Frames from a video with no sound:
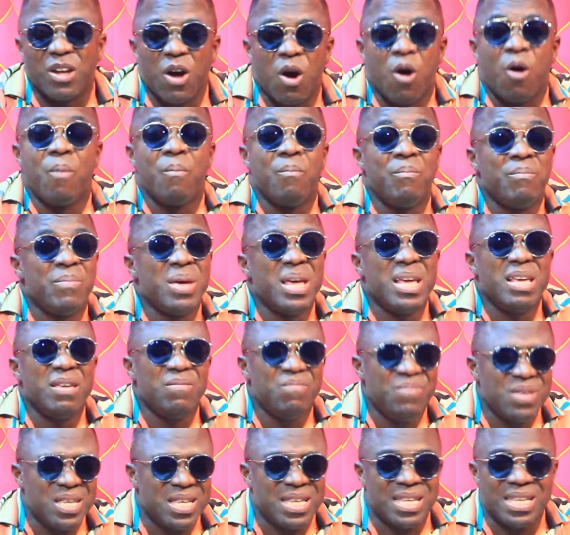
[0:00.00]
Or
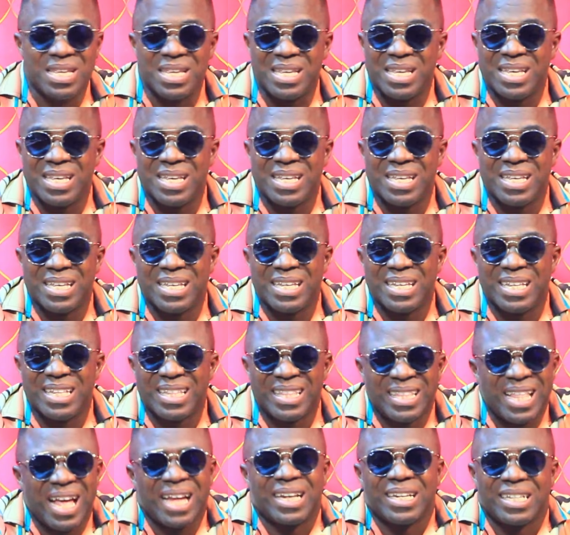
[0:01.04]
maybe
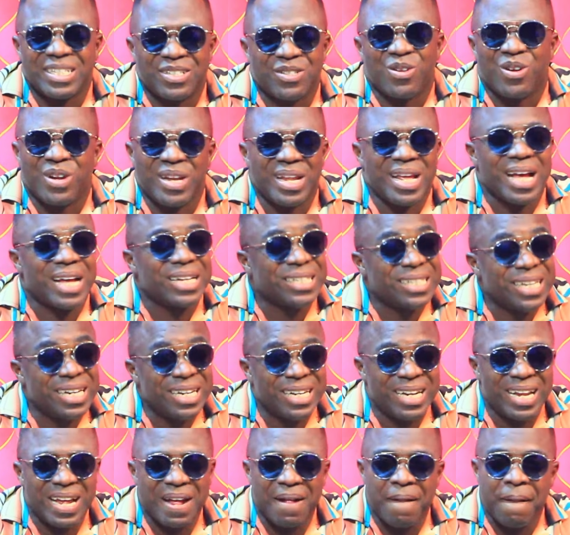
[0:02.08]
that is not the
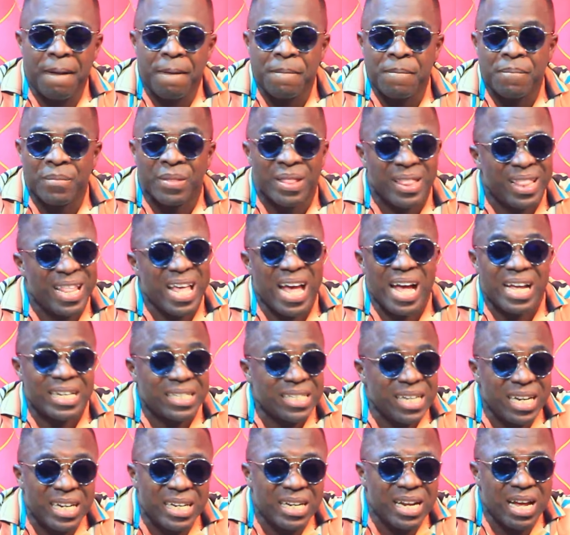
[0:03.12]
agenda. The
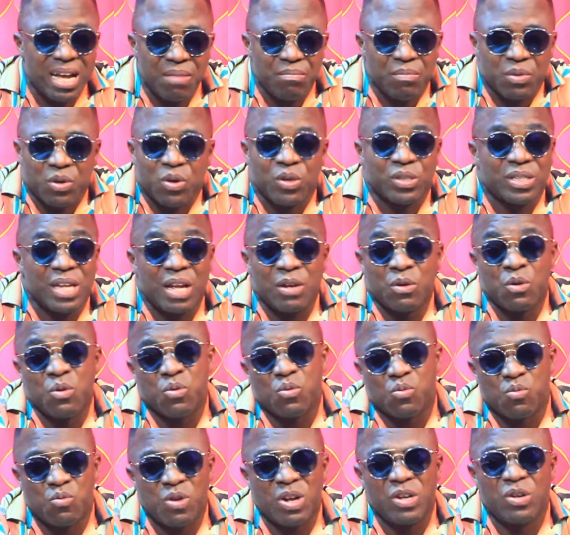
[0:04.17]
agenda, because I know
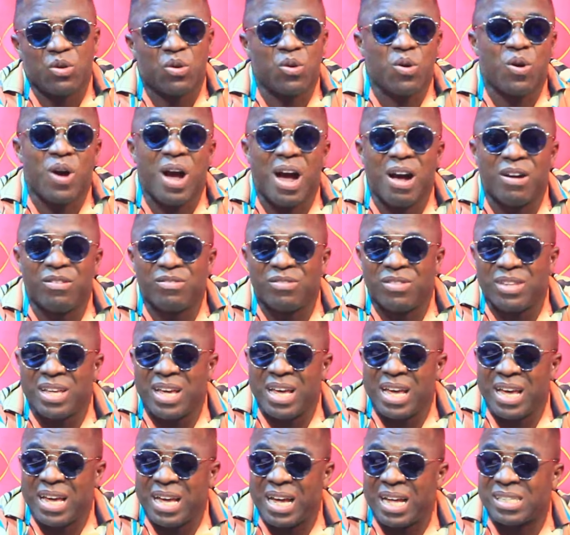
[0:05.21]
when you go out
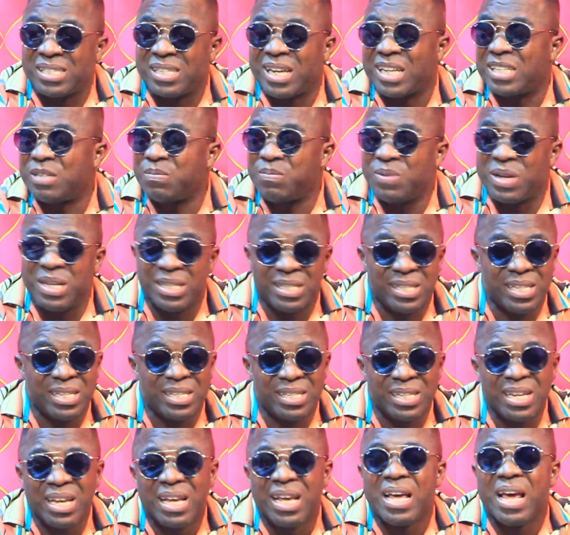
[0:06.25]
there at such
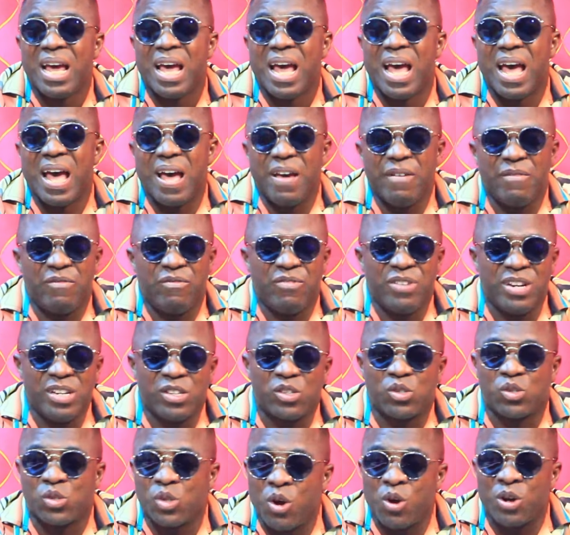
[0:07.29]
places, every
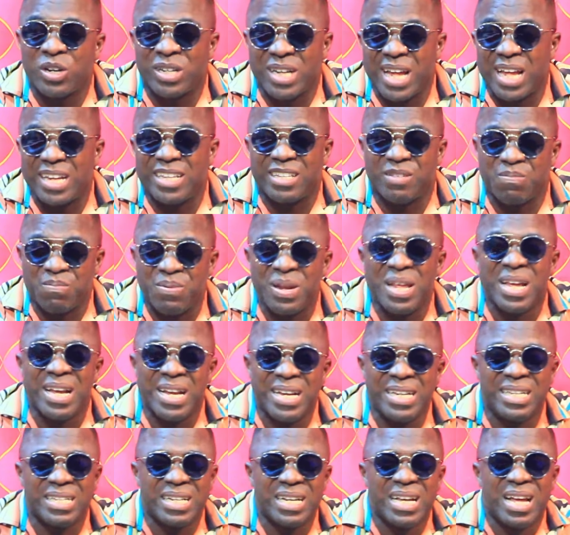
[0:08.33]
song that is
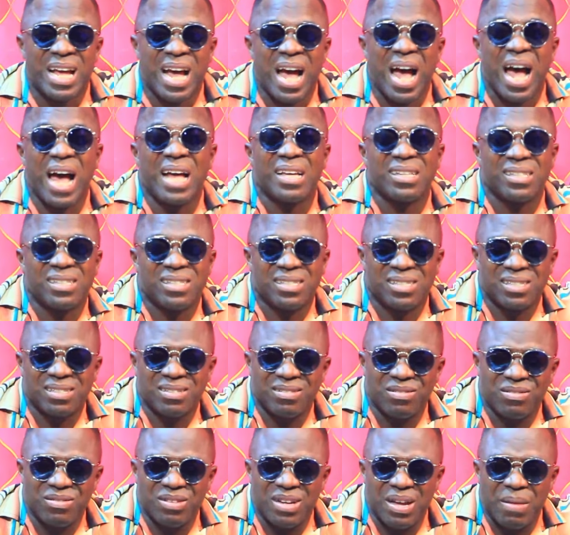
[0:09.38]
played has
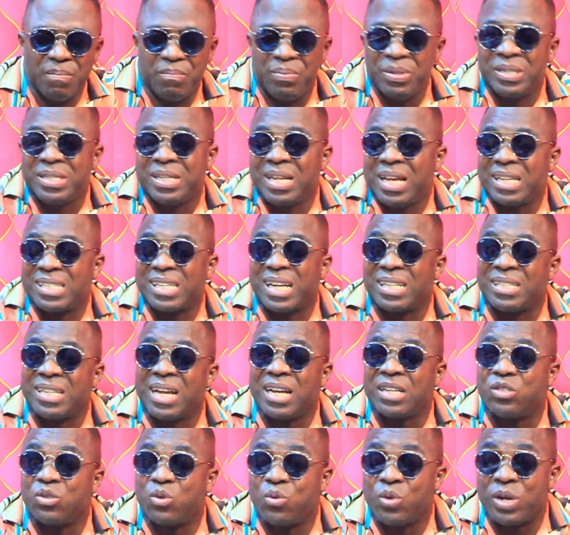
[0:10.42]
a business
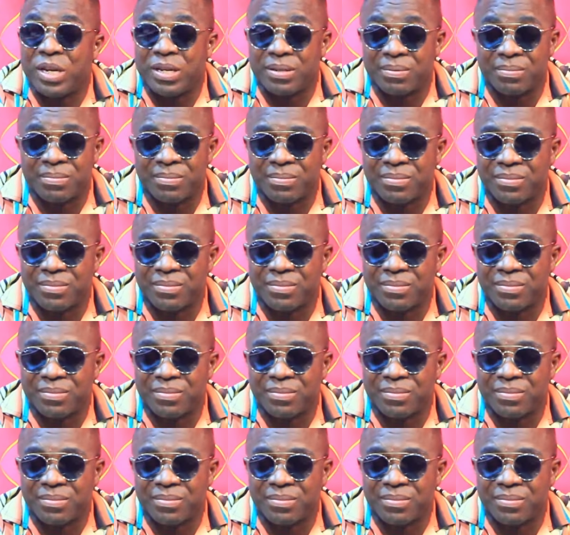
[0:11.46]
attached to it.